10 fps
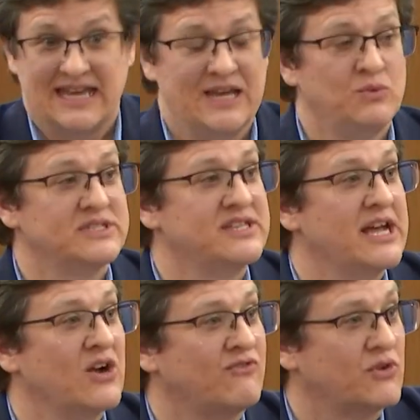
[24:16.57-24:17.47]
He was
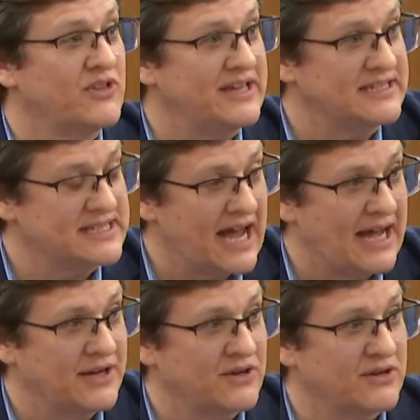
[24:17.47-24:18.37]
there for the
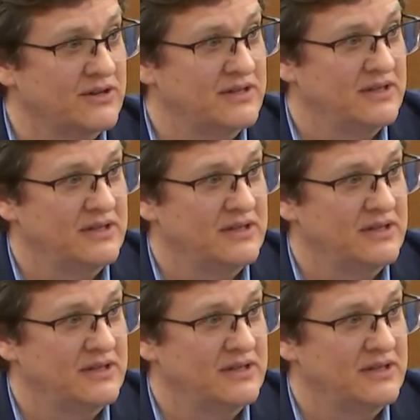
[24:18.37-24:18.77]
entire